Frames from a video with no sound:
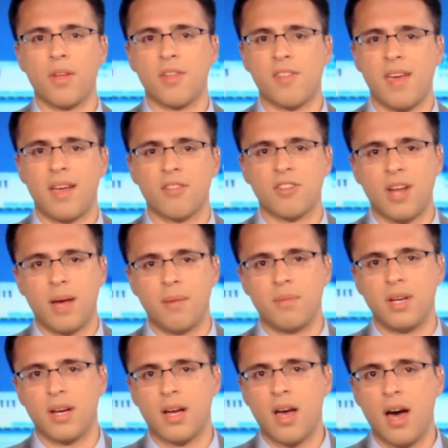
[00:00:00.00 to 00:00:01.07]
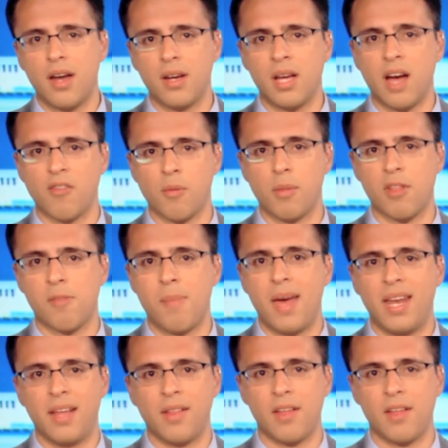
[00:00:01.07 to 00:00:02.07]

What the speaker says: They say it's time to cut government spending.